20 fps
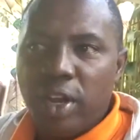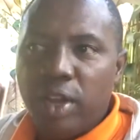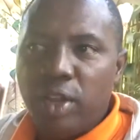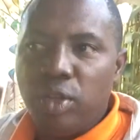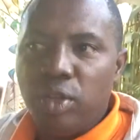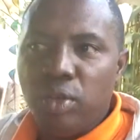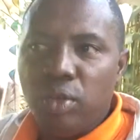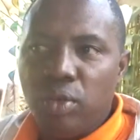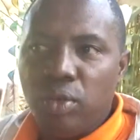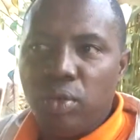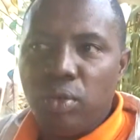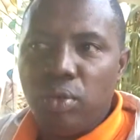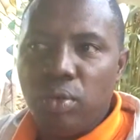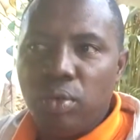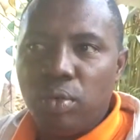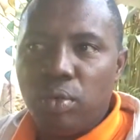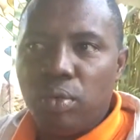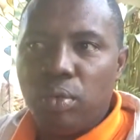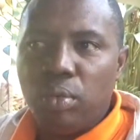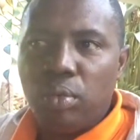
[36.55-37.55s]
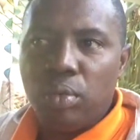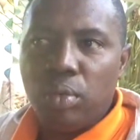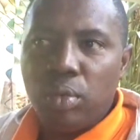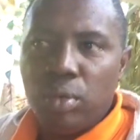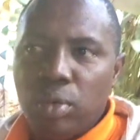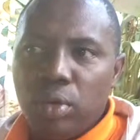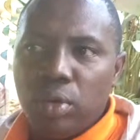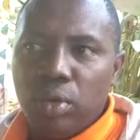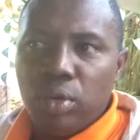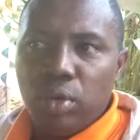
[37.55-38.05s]
and you
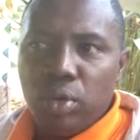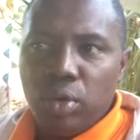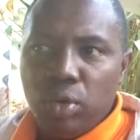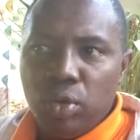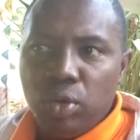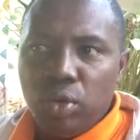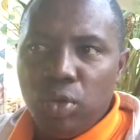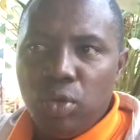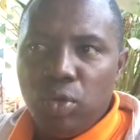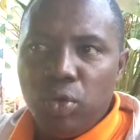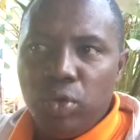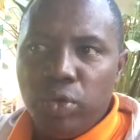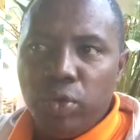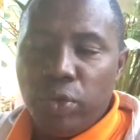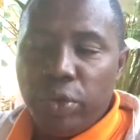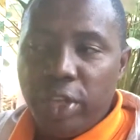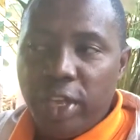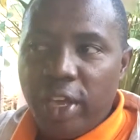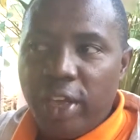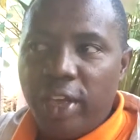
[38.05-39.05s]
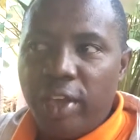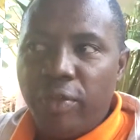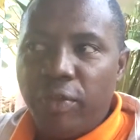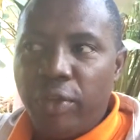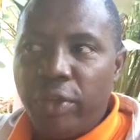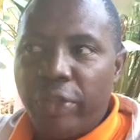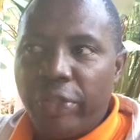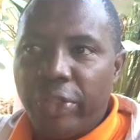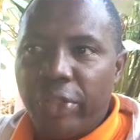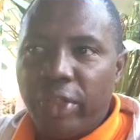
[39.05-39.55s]
hear
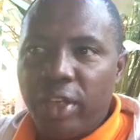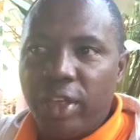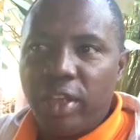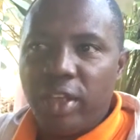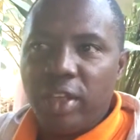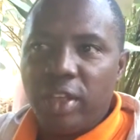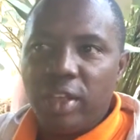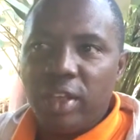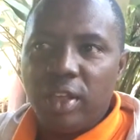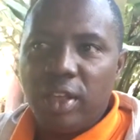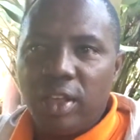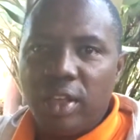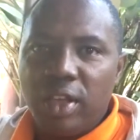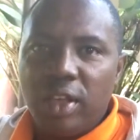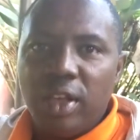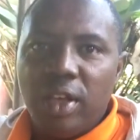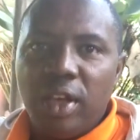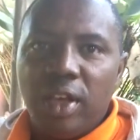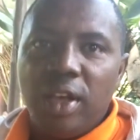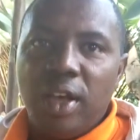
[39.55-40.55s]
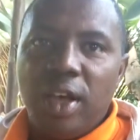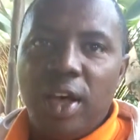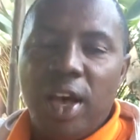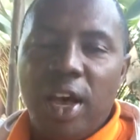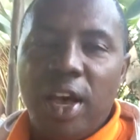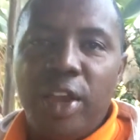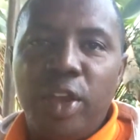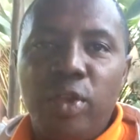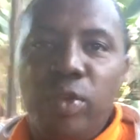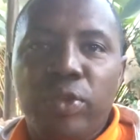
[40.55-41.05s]
everything
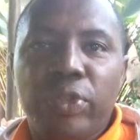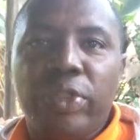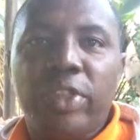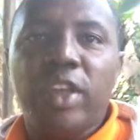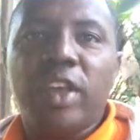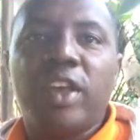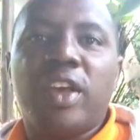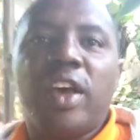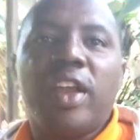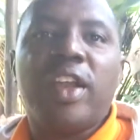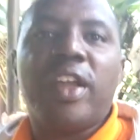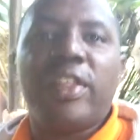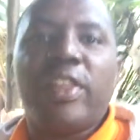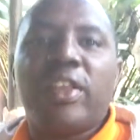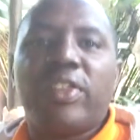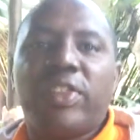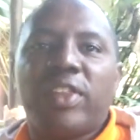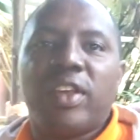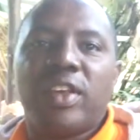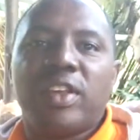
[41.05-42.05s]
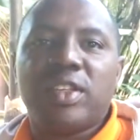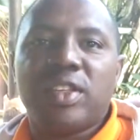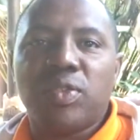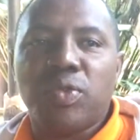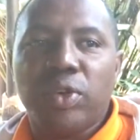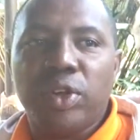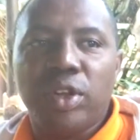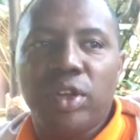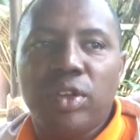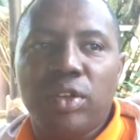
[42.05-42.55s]
and you think another thing
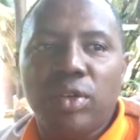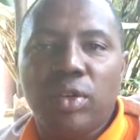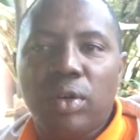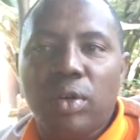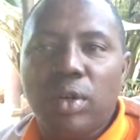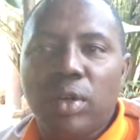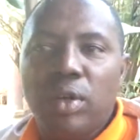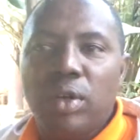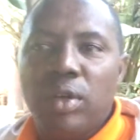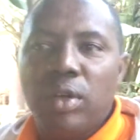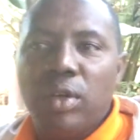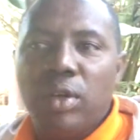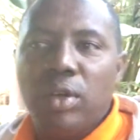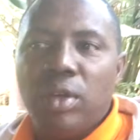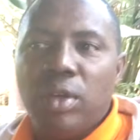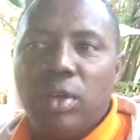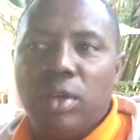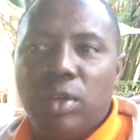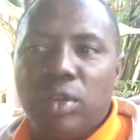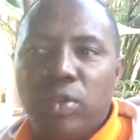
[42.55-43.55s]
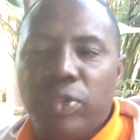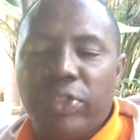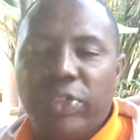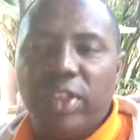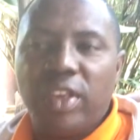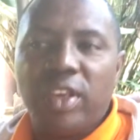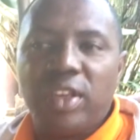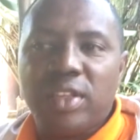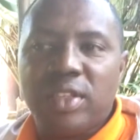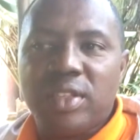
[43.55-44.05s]
when you
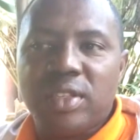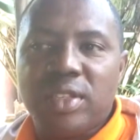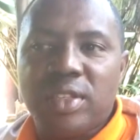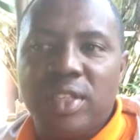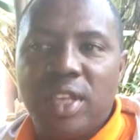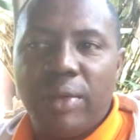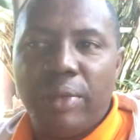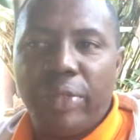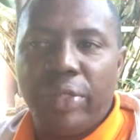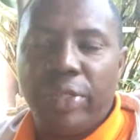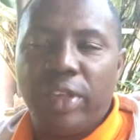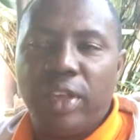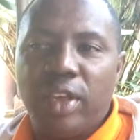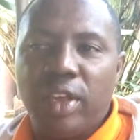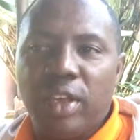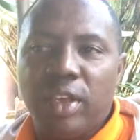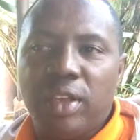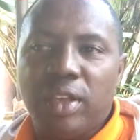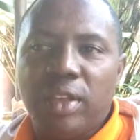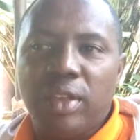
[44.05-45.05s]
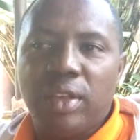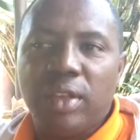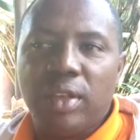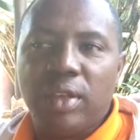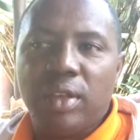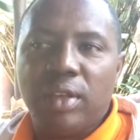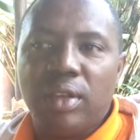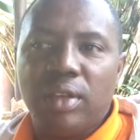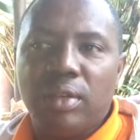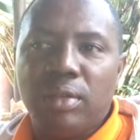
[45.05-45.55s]
think something
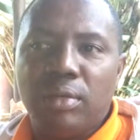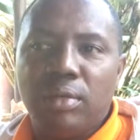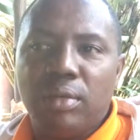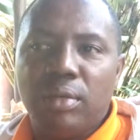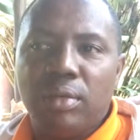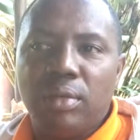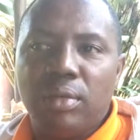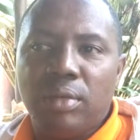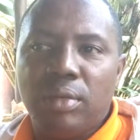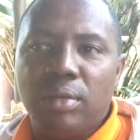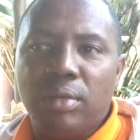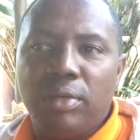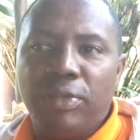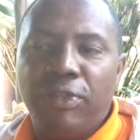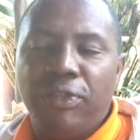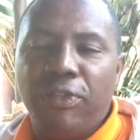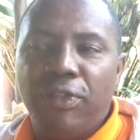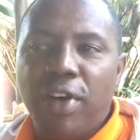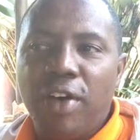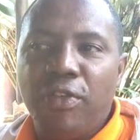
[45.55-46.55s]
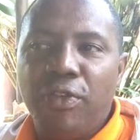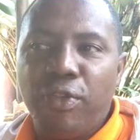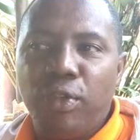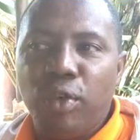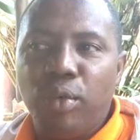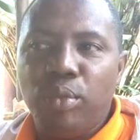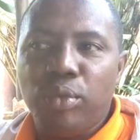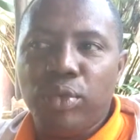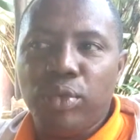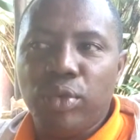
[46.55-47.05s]
far
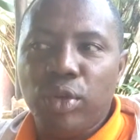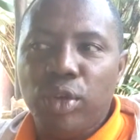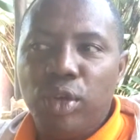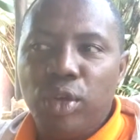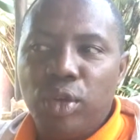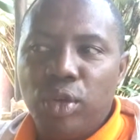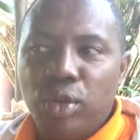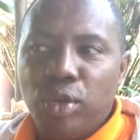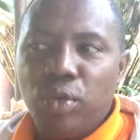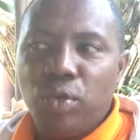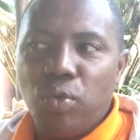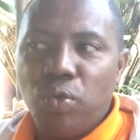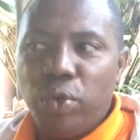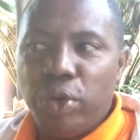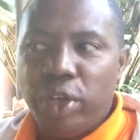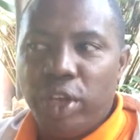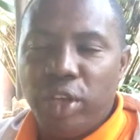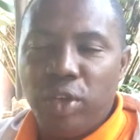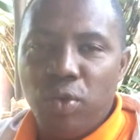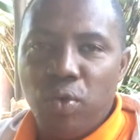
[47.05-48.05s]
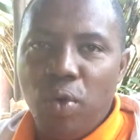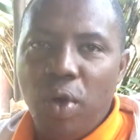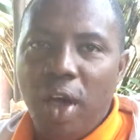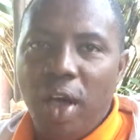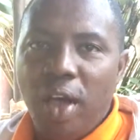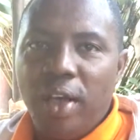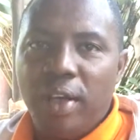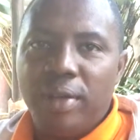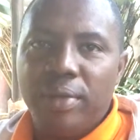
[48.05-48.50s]
from where you are.